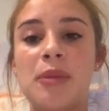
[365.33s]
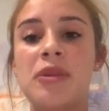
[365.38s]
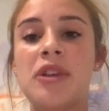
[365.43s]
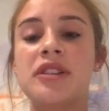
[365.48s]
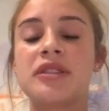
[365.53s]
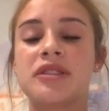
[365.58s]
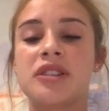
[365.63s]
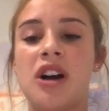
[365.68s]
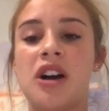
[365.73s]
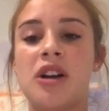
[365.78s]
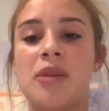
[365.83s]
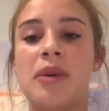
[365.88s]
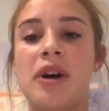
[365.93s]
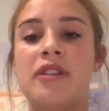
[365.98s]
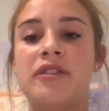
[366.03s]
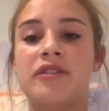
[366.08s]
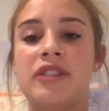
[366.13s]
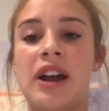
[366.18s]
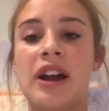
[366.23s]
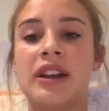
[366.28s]
talk about
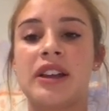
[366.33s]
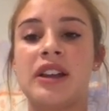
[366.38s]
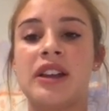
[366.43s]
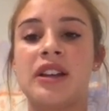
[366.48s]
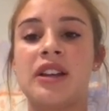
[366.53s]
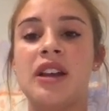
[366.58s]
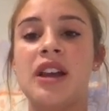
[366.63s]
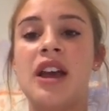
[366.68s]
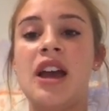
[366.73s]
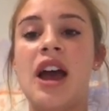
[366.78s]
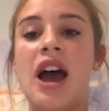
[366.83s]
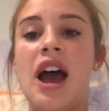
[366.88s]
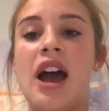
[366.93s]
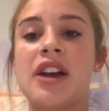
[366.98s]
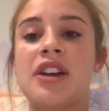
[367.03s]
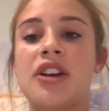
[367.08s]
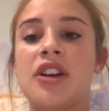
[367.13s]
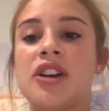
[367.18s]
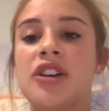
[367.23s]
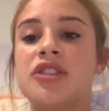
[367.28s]
fracking, I
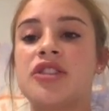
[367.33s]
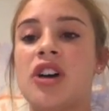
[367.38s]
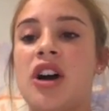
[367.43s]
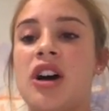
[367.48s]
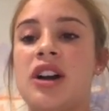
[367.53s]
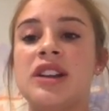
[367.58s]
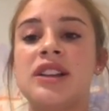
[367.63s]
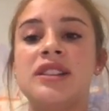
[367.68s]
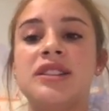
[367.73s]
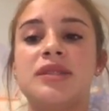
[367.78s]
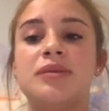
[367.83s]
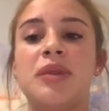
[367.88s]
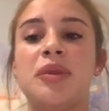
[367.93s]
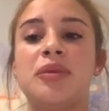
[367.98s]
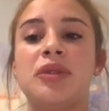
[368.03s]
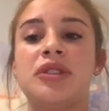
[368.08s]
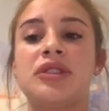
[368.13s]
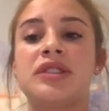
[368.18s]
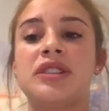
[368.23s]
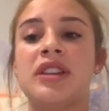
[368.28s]
urge audience
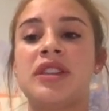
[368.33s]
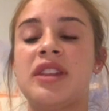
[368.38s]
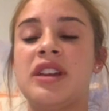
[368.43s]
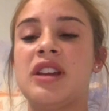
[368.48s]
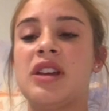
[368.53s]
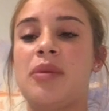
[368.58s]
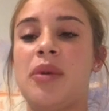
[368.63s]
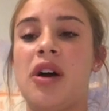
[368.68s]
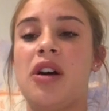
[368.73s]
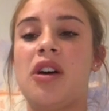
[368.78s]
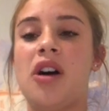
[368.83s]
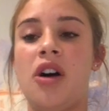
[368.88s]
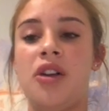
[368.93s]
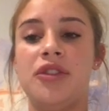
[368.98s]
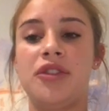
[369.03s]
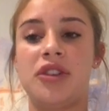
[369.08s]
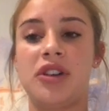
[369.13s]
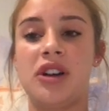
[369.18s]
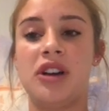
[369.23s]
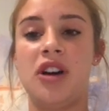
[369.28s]
members to think about
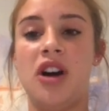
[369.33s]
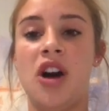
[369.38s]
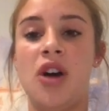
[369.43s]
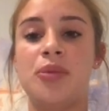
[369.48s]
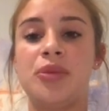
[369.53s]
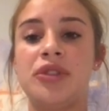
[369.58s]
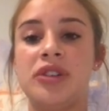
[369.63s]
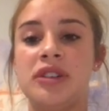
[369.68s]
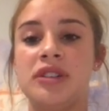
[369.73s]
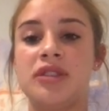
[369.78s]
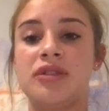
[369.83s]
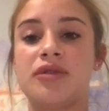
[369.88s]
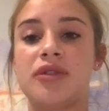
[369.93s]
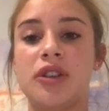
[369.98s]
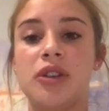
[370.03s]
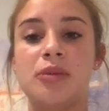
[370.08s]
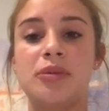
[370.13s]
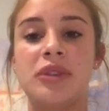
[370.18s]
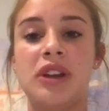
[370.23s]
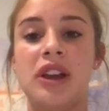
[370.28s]
alternate options for
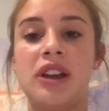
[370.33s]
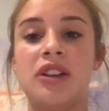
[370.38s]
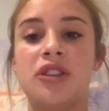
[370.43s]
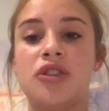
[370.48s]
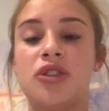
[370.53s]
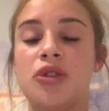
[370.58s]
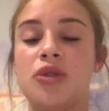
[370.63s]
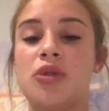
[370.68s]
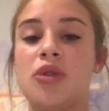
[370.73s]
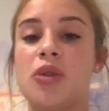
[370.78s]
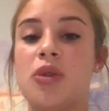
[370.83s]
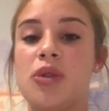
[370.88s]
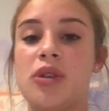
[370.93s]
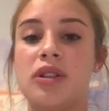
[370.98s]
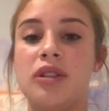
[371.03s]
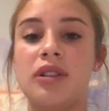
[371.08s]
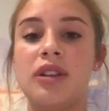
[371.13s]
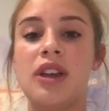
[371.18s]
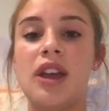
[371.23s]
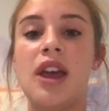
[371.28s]
obtaining crude oil
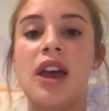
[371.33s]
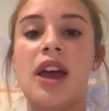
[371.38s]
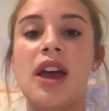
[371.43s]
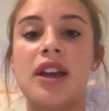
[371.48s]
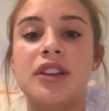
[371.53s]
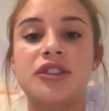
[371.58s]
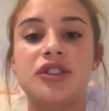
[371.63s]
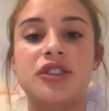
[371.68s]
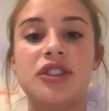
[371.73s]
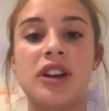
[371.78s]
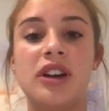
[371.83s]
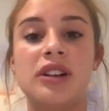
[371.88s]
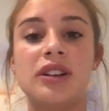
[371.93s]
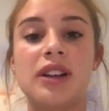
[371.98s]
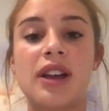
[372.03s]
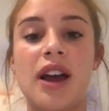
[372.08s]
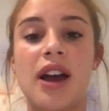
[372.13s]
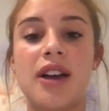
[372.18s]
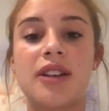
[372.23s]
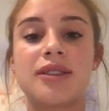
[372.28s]
and shale
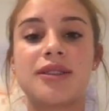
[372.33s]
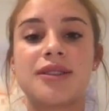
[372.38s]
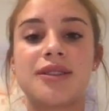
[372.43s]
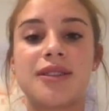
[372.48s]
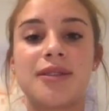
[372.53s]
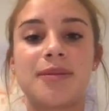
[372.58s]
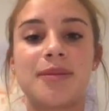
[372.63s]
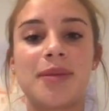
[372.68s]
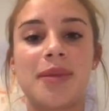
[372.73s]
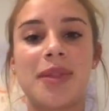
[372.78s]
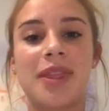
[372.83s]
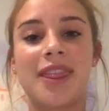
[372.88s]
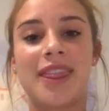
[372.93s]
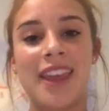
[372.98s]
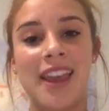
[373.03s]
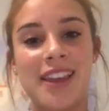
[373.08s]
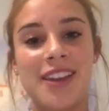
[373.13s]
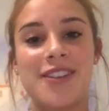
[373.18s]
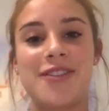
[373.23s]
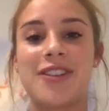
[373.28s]
gas.
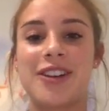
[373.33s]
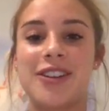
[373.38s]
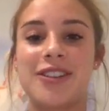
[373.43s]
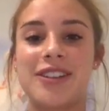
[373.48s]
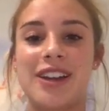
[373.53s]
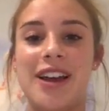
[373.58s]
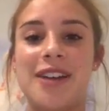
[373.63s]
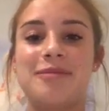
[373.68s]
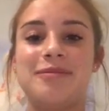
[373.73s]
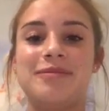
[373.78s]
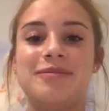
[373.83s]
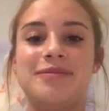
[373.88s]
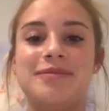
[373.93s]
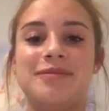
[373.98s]
Thank you for your time.